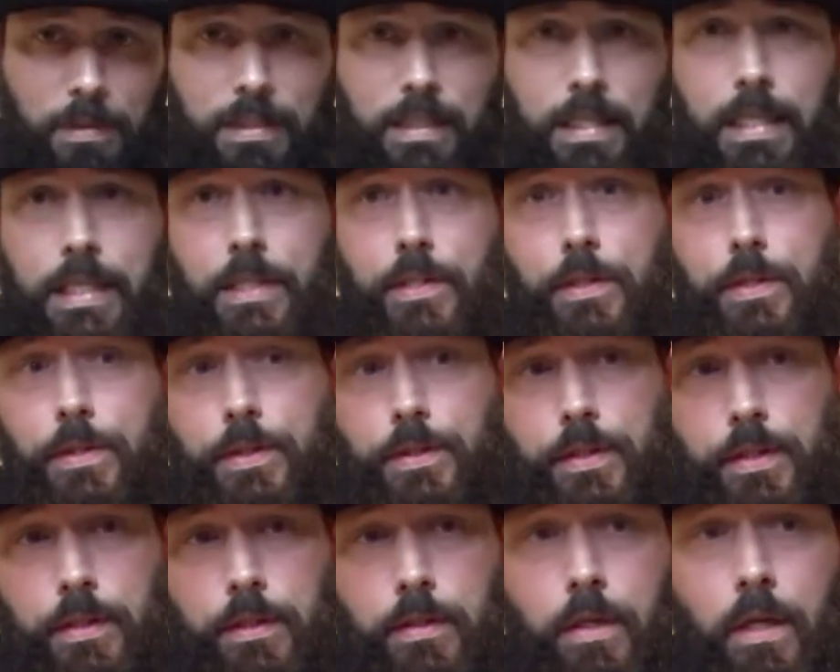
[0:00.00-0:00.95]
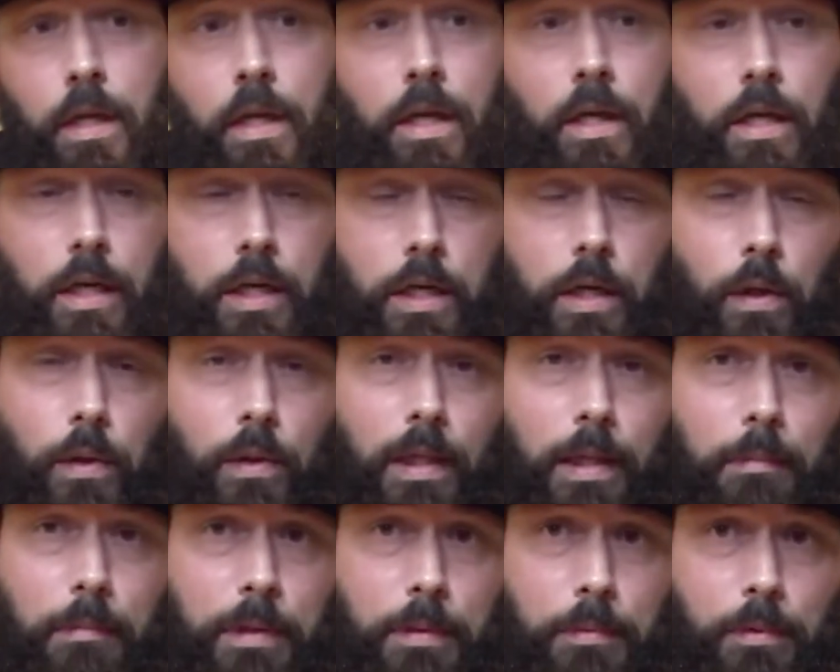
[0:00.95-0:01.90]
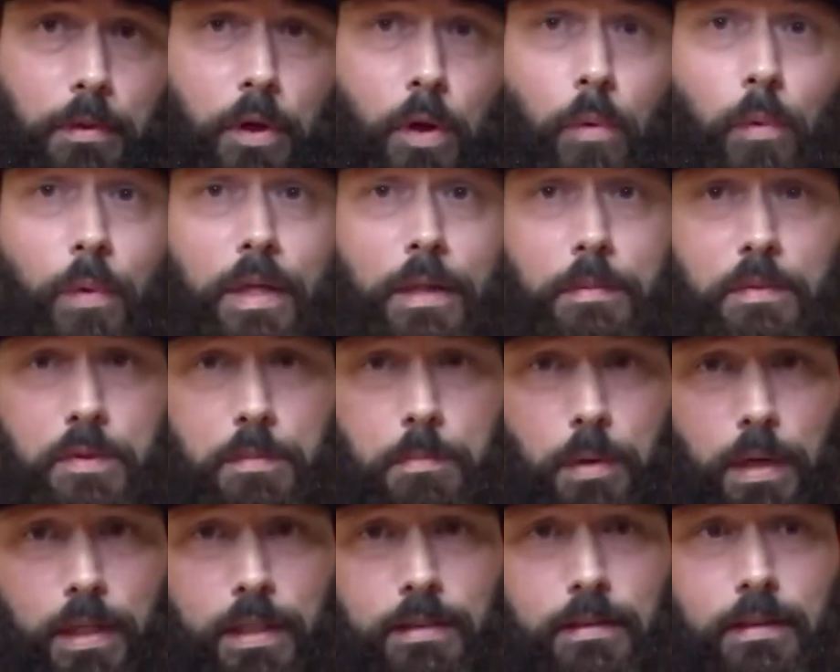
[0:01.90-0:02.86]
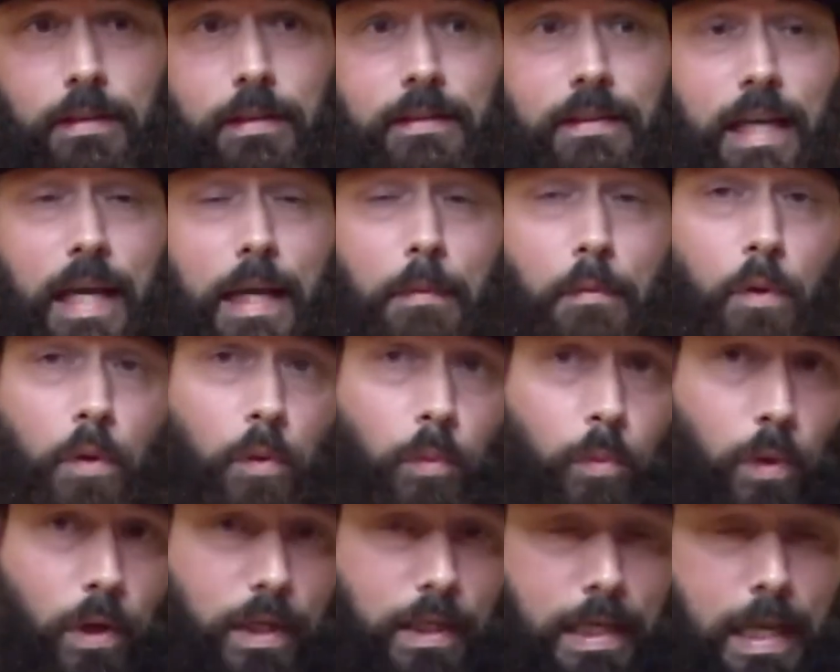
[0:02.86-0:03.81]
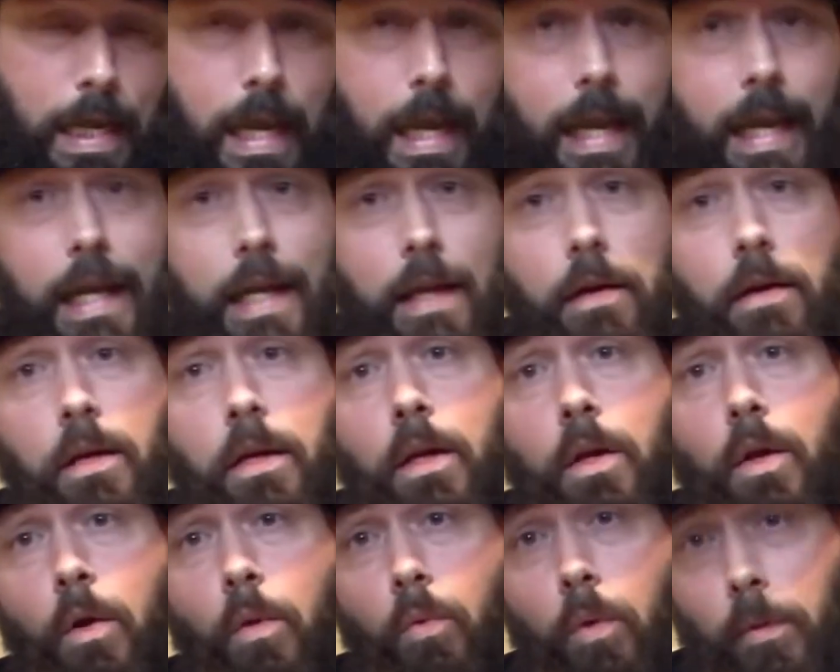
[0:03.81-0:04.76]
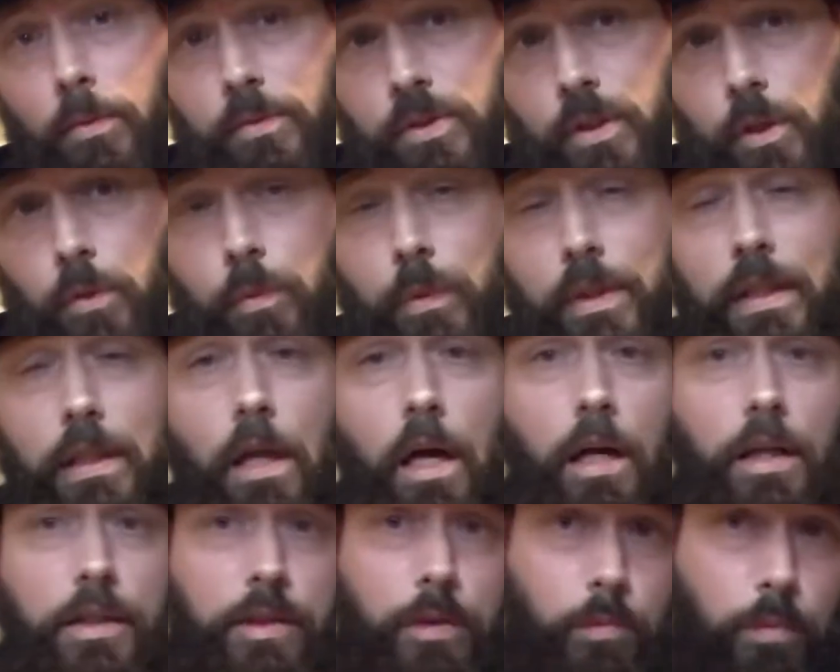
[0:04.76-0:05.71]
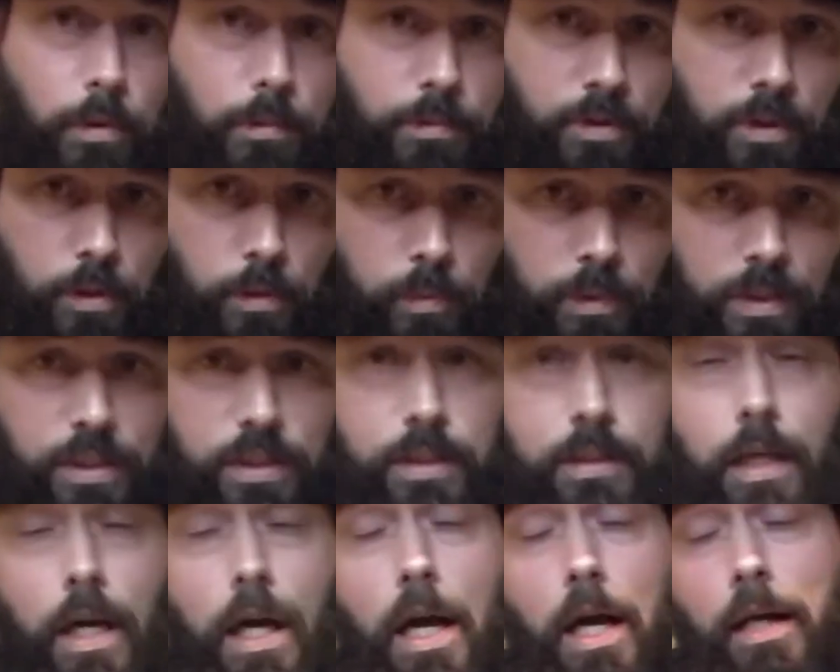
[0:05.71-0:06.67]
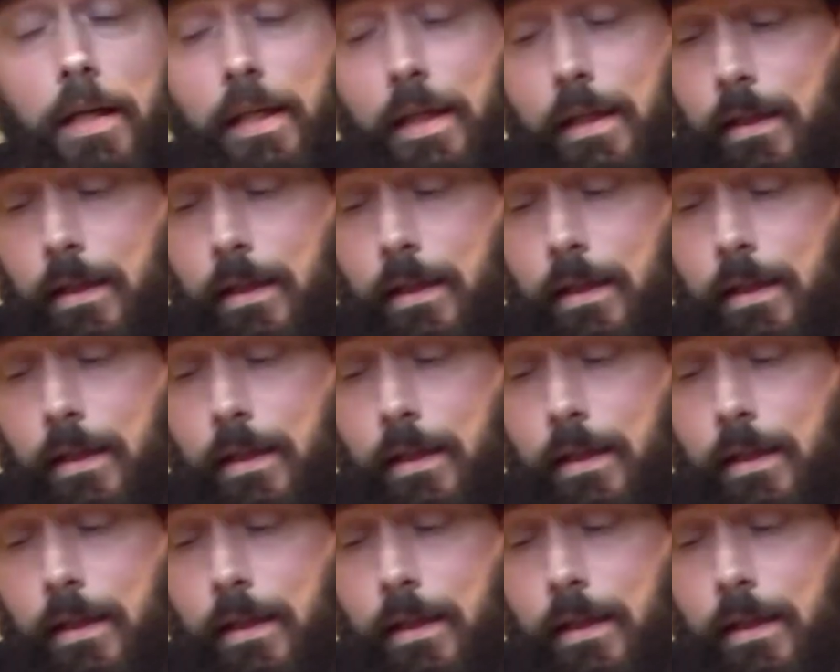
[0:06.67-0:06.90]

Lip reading: teasers and, you know, letting people know what he was bringing to the table on what day and what was going to relaunch and what was going to restock.